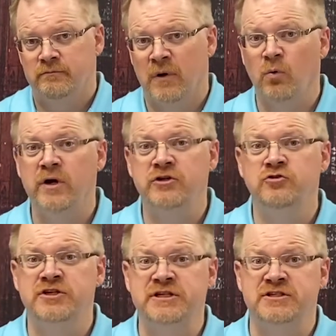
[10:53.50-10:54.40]
But what did
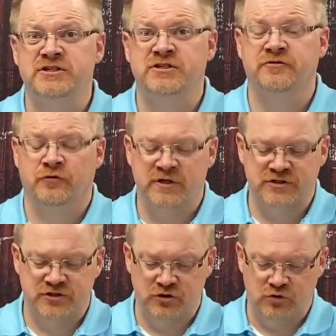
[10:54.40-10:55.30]
Jesus'
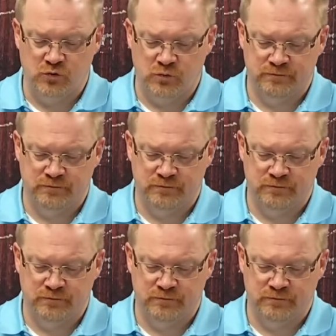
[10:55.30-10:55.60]
friends do?